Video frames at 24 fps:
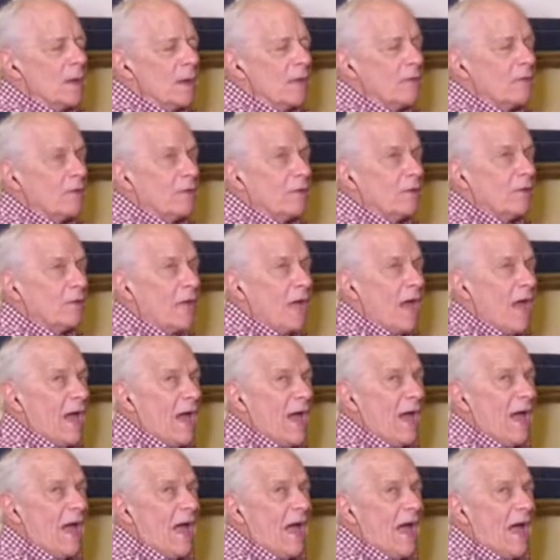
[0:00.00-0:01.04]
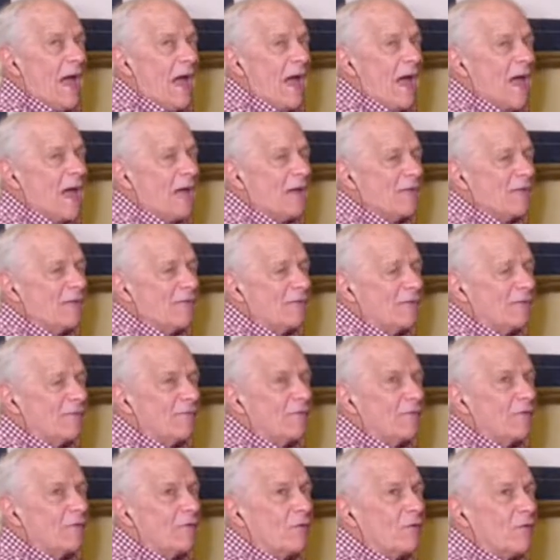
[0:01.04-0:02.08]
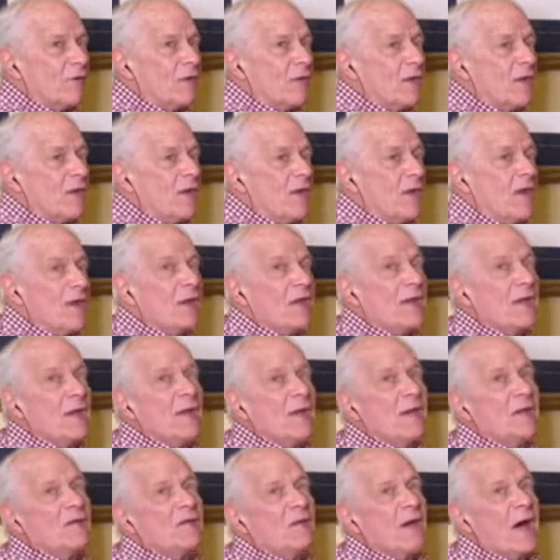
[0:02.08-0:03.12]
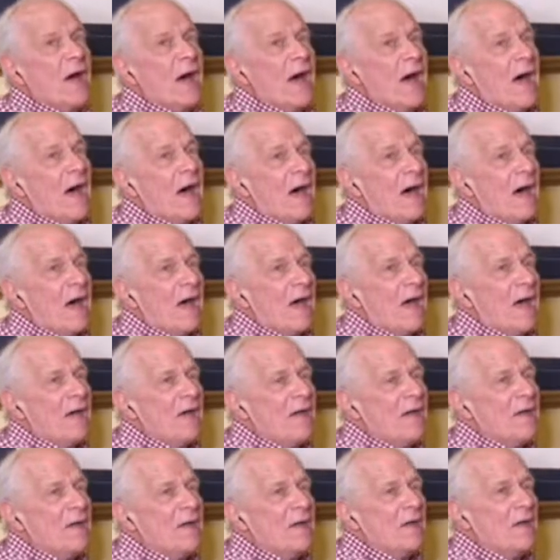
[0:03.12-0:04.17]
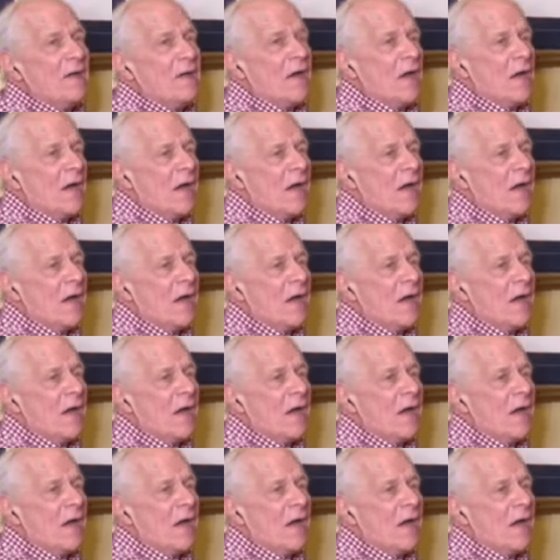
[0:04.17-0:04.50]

The land of the great I am.